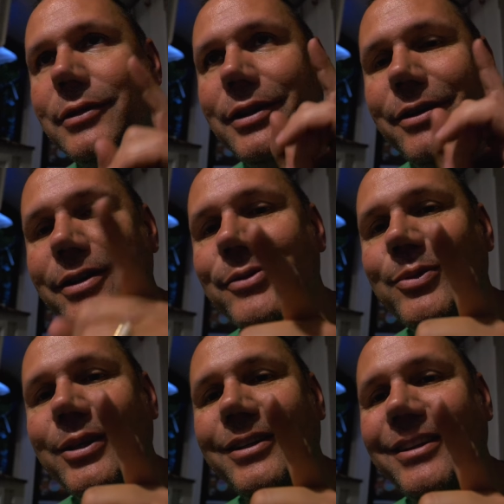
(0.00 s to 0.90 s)
There is
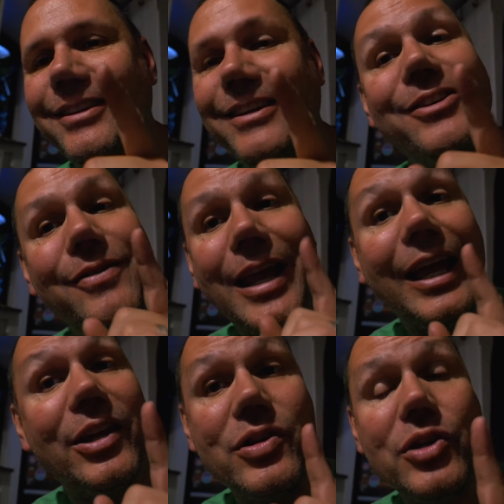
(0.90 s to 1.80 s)
one other thing you
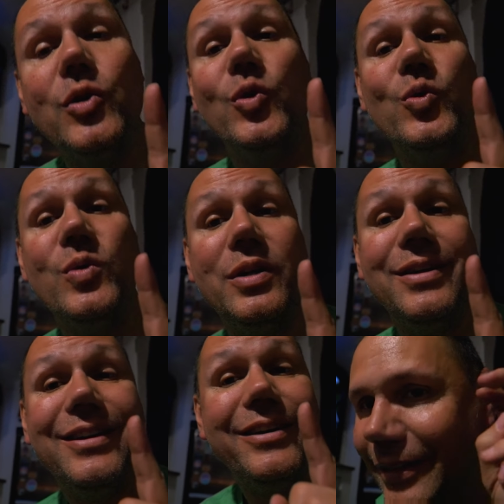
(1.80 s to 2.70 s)
can do,
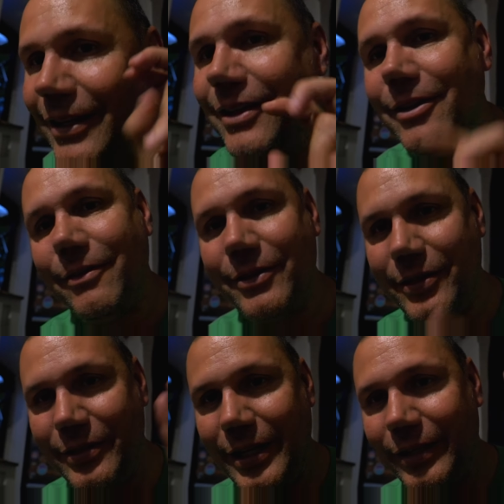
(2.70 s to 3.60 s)
which
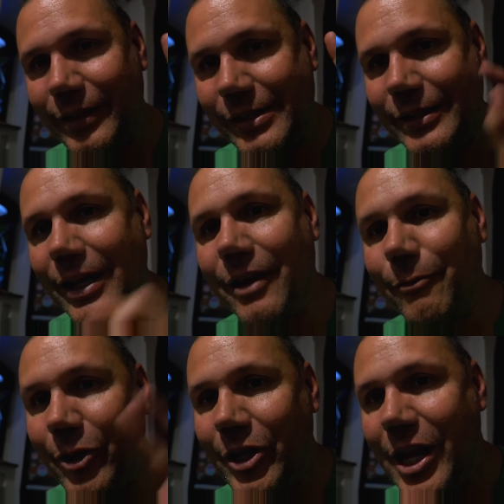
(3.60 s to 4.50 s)
is technically not
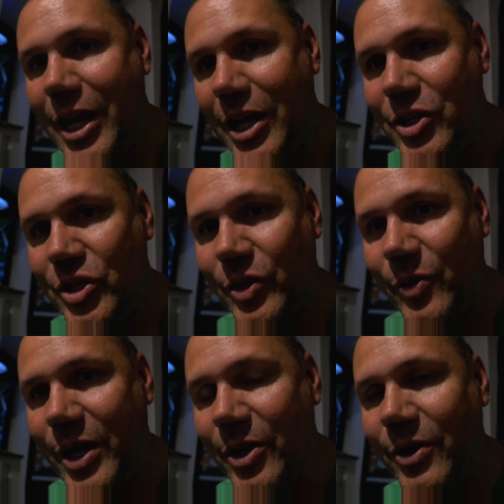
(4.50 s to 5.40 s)
running a
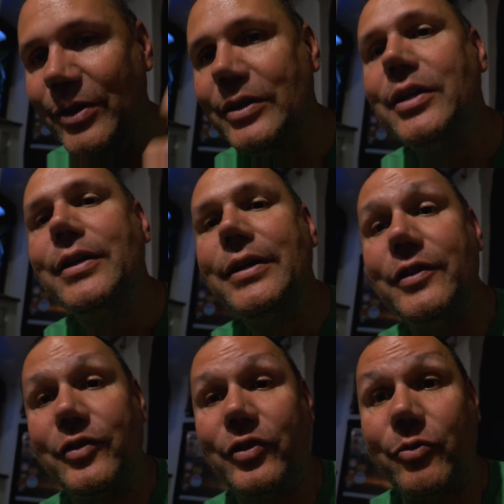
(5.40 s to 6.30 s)
generator,
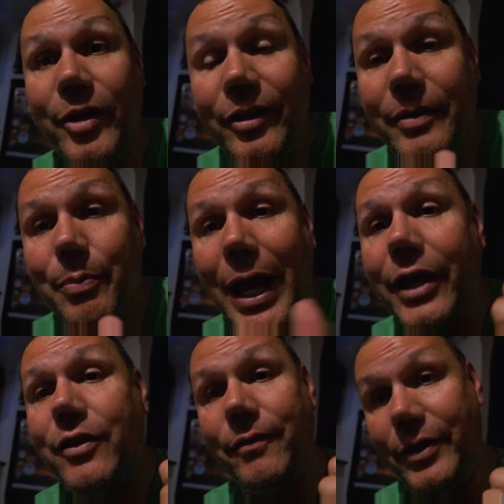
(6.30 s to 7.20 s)
is discreetly
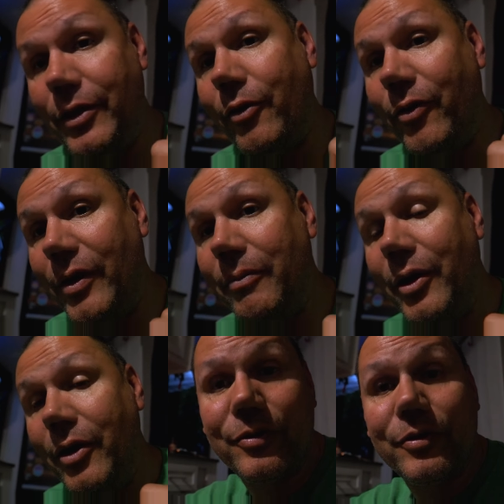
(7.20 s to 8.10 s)
back your vehicle up,
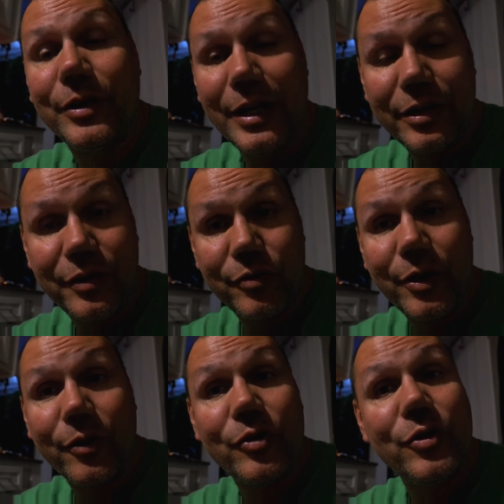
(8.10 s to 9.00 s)
connect the
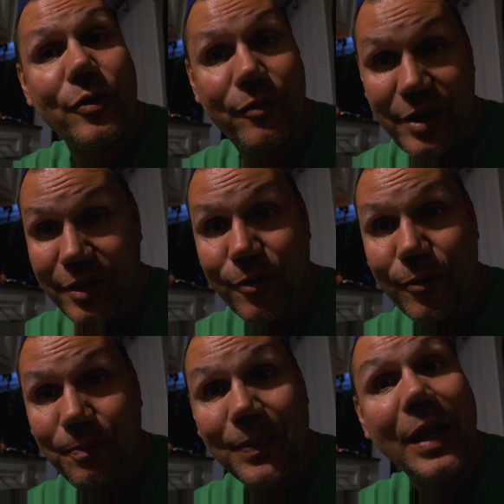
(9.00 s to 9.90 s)
trailer to your
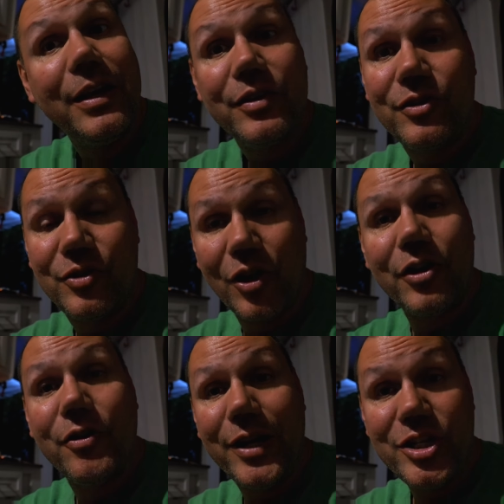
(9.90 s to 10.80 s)
vehicle, start
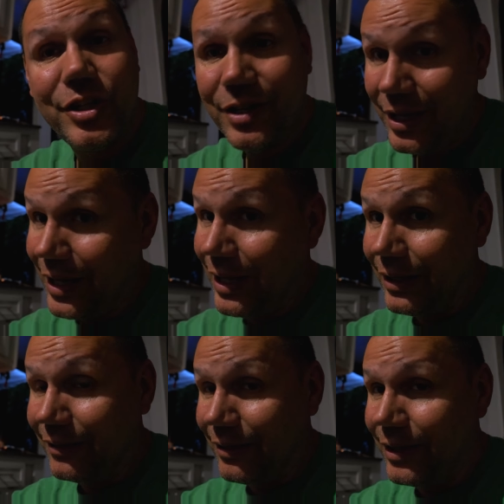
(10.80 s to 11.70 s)
your engine, and
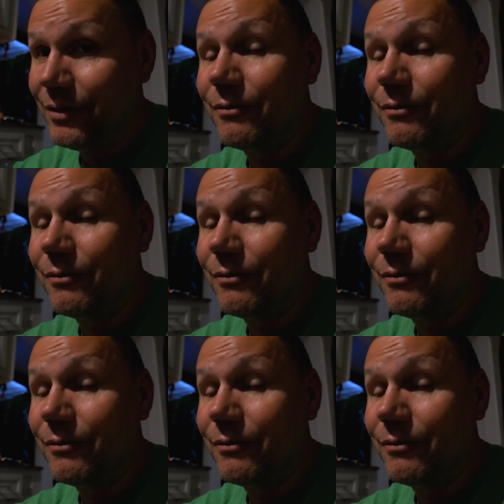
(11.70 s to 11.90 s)
let it